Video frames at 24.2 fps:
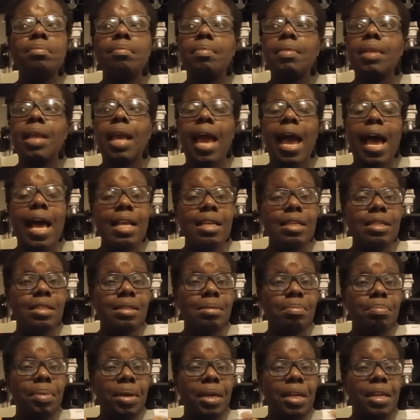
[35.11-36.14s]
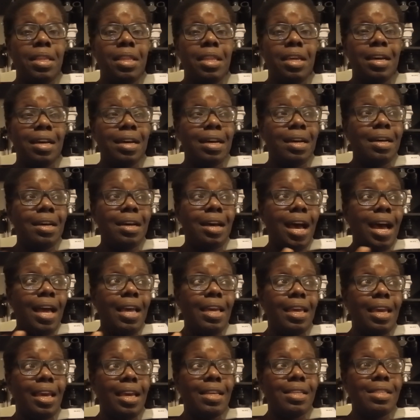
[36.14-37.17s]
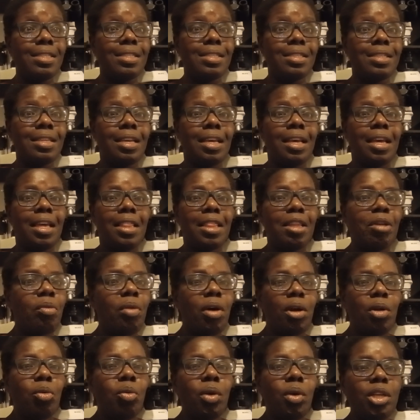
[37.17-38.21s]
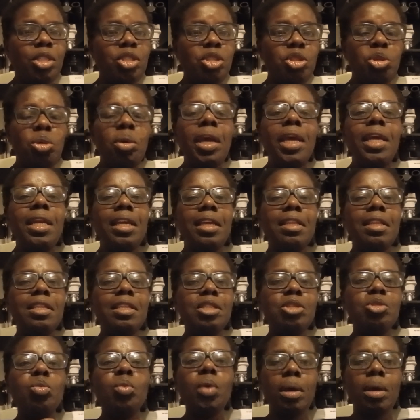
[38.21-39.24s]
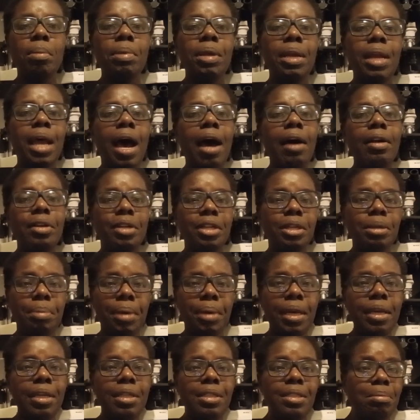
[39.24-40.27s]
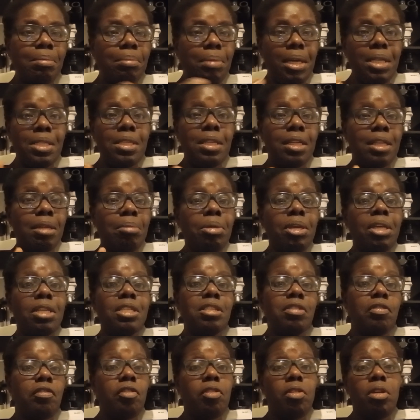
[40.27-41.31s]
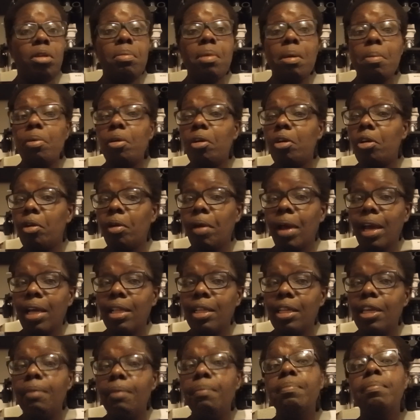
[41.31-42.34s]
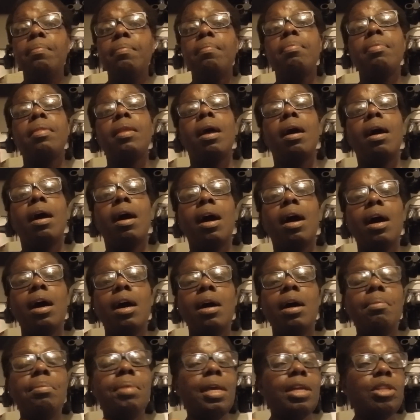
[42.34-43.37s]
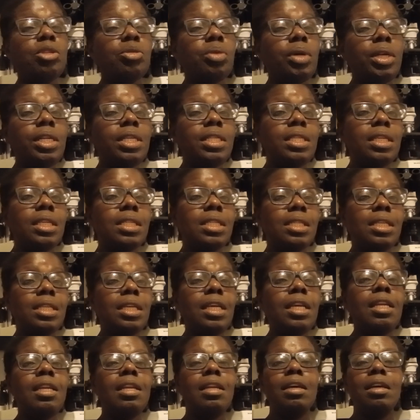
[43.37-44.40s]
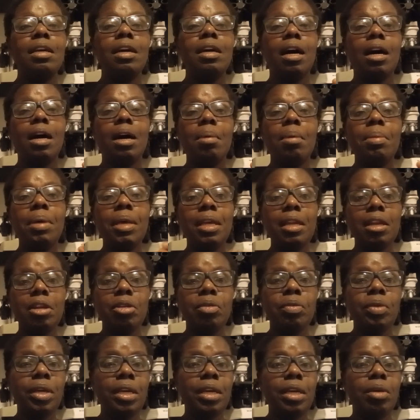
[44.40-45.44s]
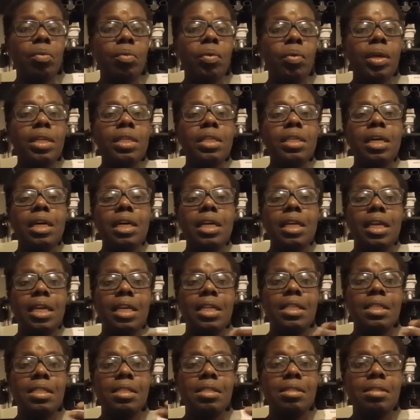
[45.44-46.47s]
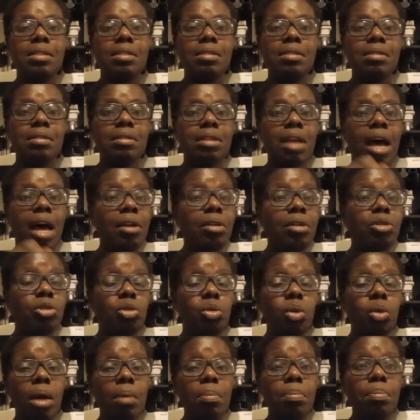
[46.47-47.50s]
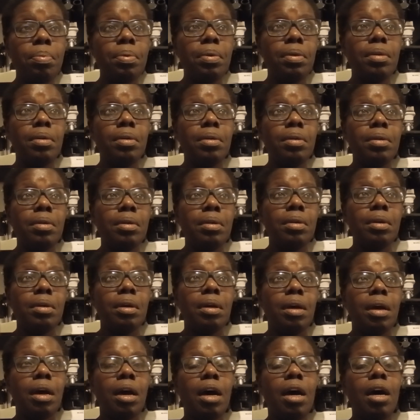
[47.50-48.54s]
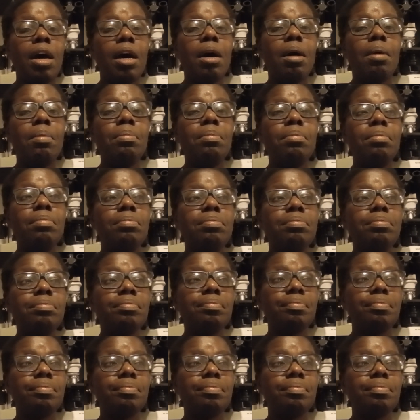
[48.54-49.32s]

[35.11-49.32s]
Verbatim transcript: has been the, I guess, the one who is training these women how to debate, basically, because if we remember correctly, um, in 2016, um, Hillary went against Donald Trump. Um,